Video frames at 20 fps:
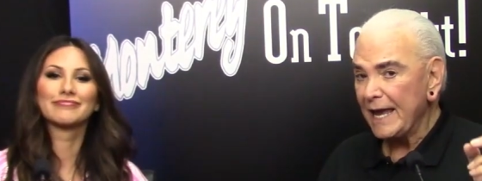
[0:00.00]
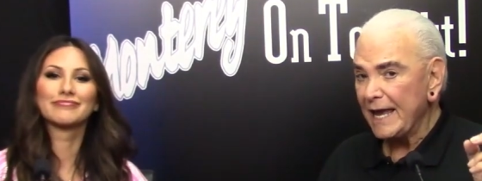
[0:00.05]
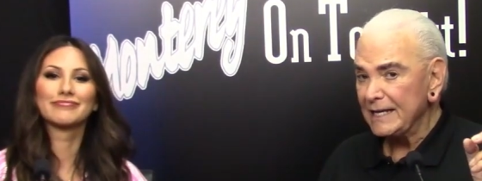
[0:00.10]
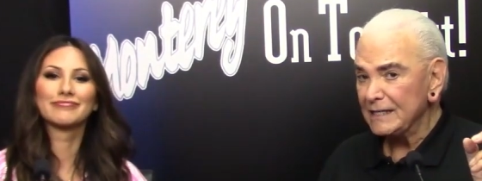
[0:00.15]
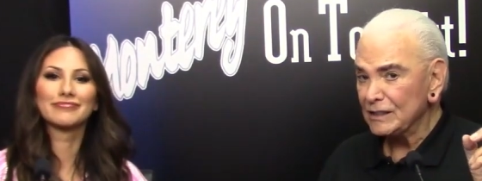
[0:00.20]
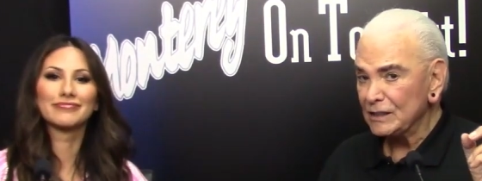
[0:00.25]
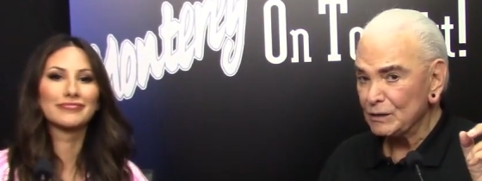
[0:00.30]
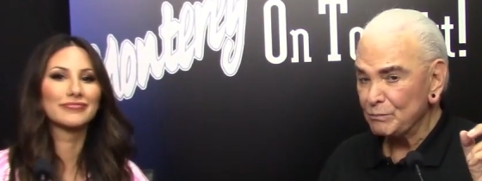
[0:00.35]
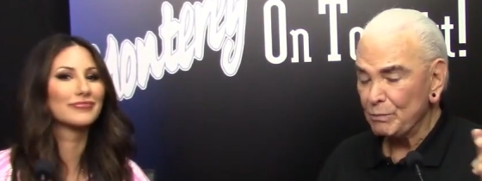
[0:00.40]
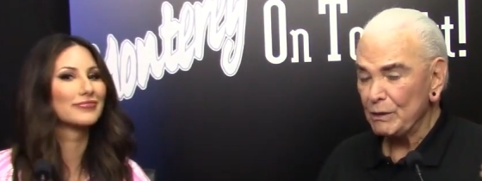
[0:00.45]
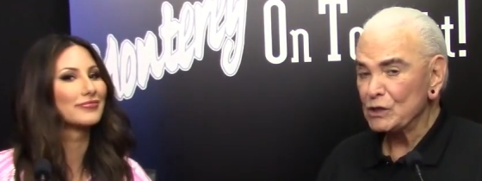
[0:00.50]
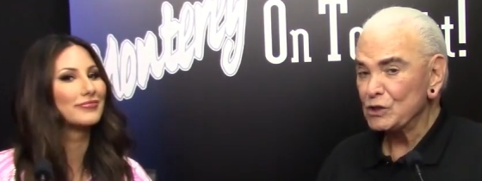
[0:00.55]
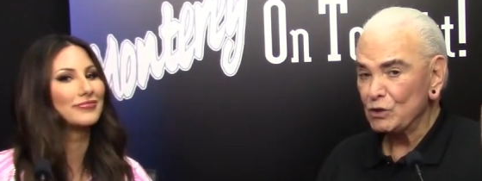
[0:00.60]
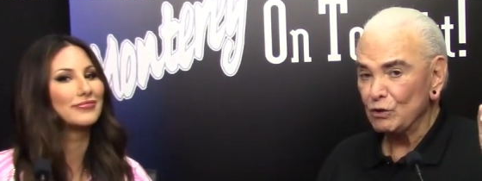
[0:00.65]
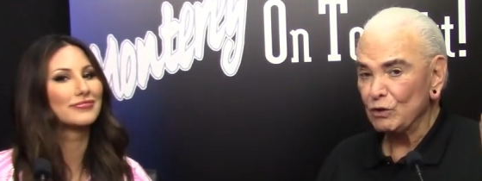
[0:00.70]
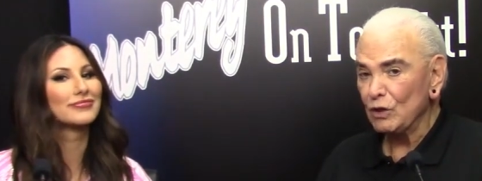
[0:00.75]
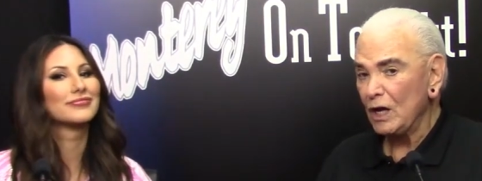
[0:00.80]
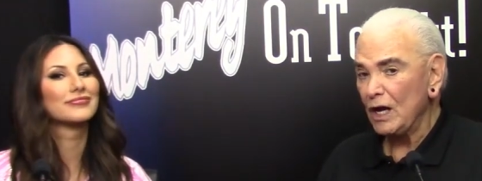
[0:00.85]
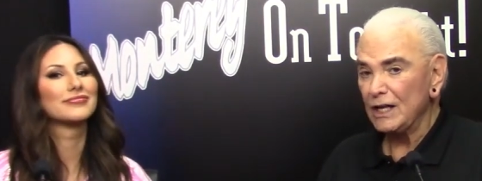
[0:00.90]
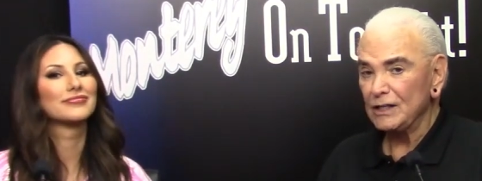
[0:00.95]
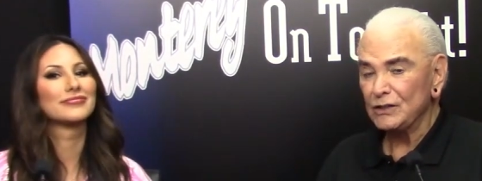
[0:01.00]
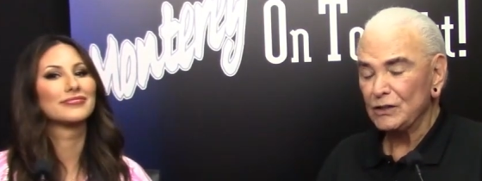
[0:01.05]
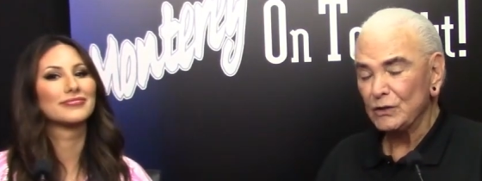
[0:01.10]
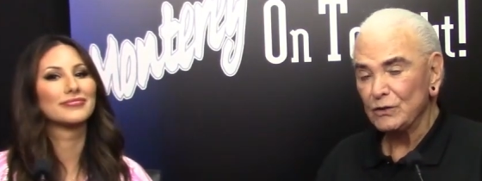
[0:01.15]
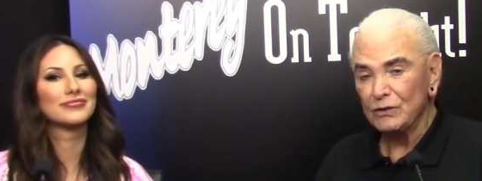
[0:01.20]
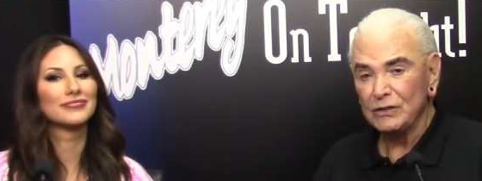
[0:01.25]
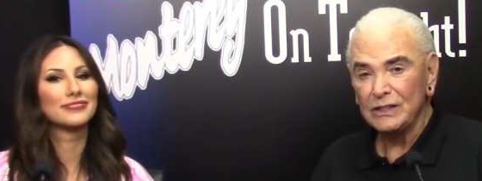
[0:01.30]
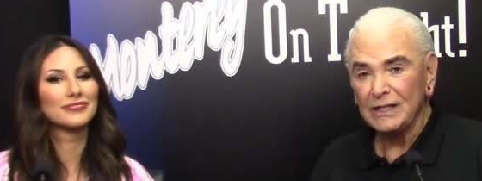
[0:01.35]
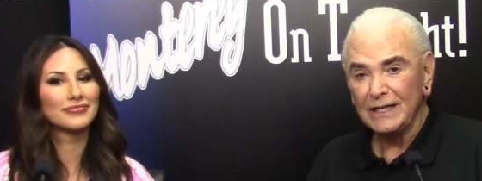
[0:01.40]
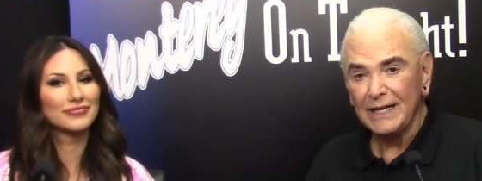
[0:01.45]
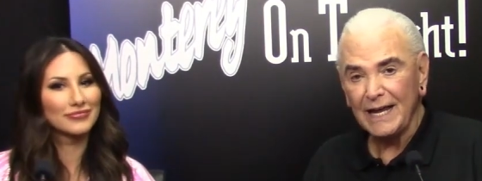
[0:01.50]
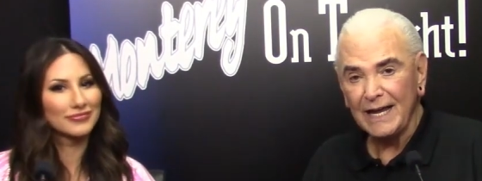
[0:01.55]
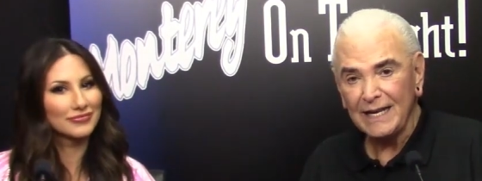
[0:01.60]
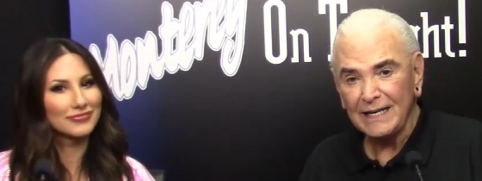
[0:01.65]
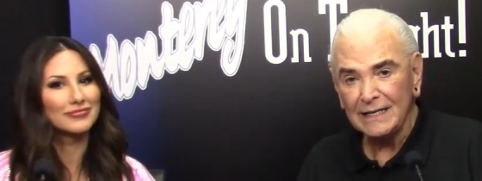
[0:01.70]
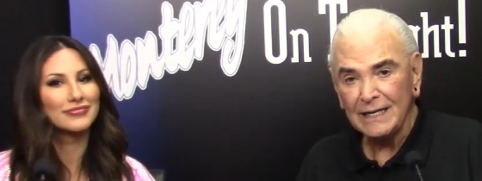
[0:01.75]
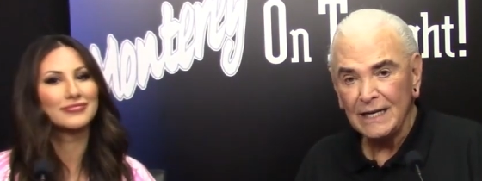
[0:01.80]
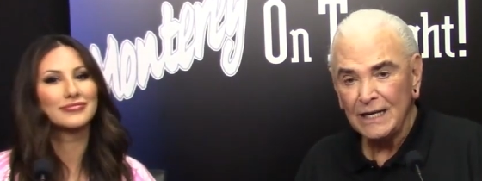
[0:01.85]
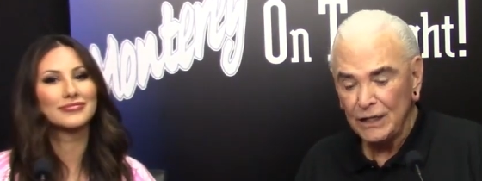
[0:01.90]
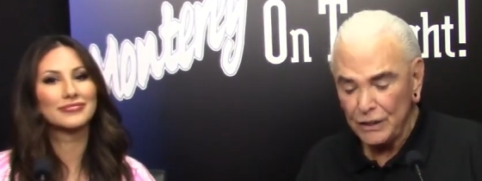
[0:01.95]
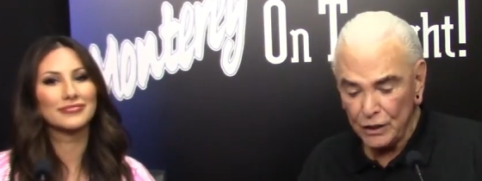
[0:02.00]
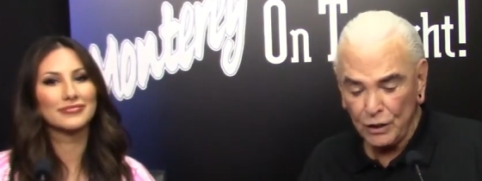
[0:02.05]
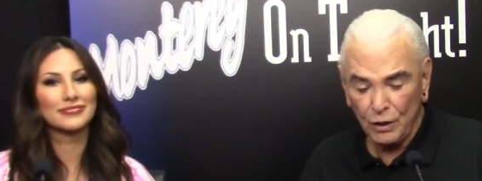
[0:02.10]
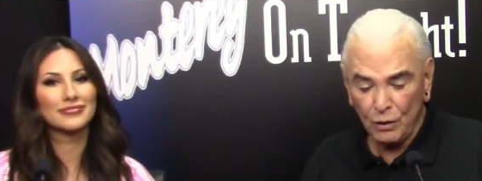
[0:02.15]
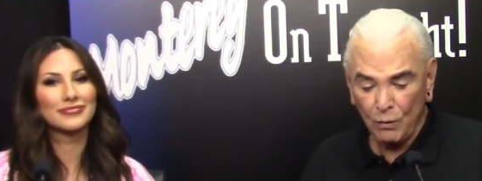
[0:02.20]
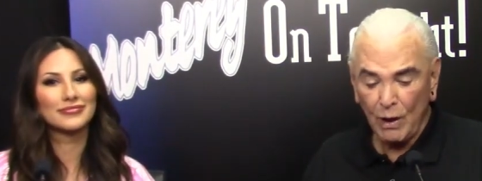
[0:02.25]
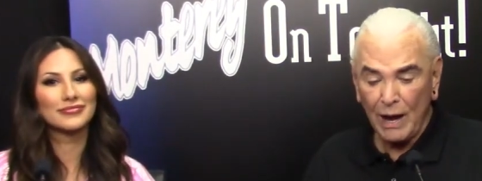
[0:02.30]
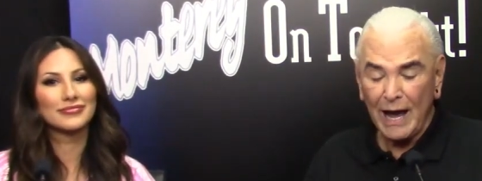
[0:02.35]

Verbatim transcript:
Speaker 1: a special concert tonight. You know,